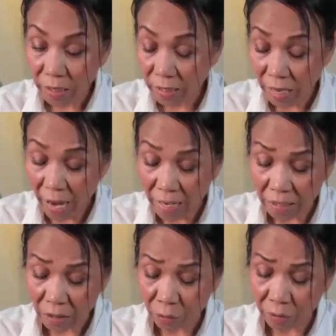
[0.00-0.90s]
this
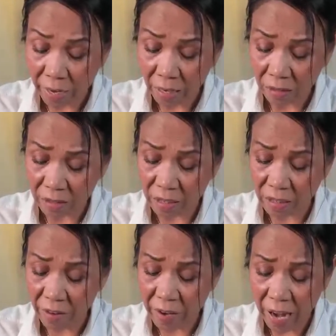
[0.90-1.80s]
size, it will take
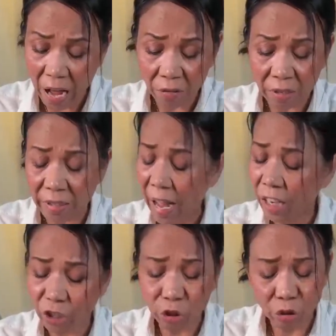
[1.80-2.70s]
6 7 hours.
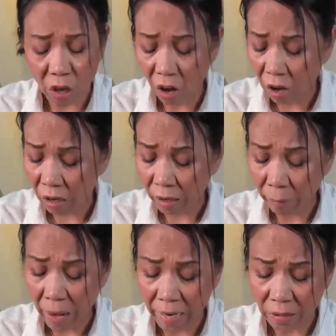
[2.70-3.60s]
That's too long.
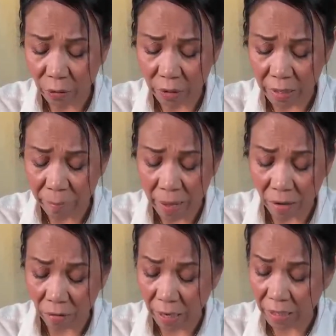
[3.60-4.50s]
Mine's only
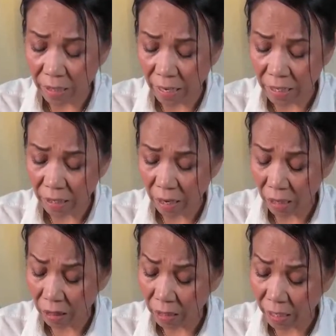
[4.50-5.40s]
about I
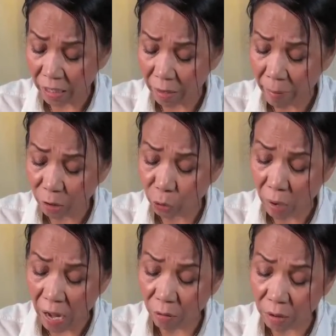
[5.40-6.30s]
think I did about 2
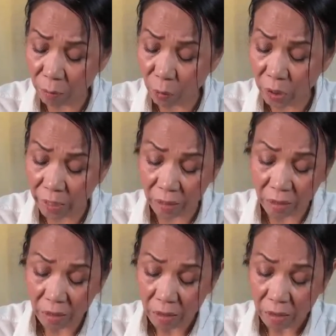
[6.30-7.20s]
hours boiling,
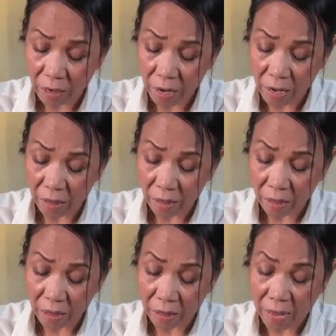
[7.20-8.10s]

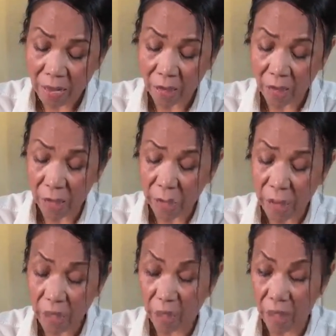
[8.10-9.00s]
and
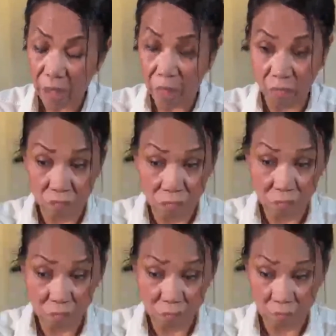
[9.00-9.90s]
that really
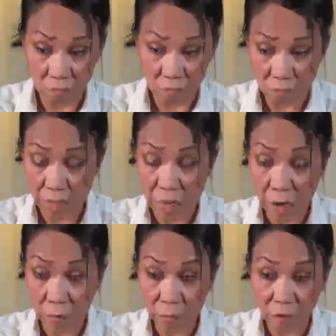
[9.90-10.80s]

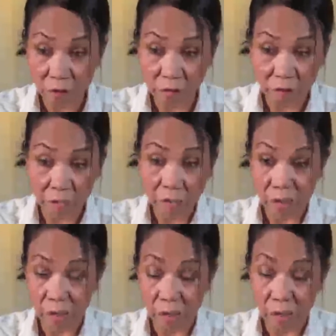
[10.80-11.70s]
turned out
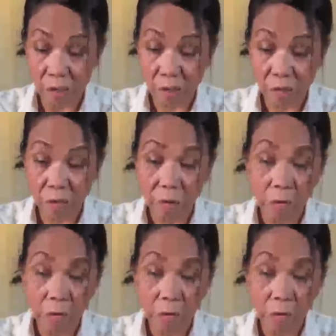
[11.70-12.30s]
beautifully. See,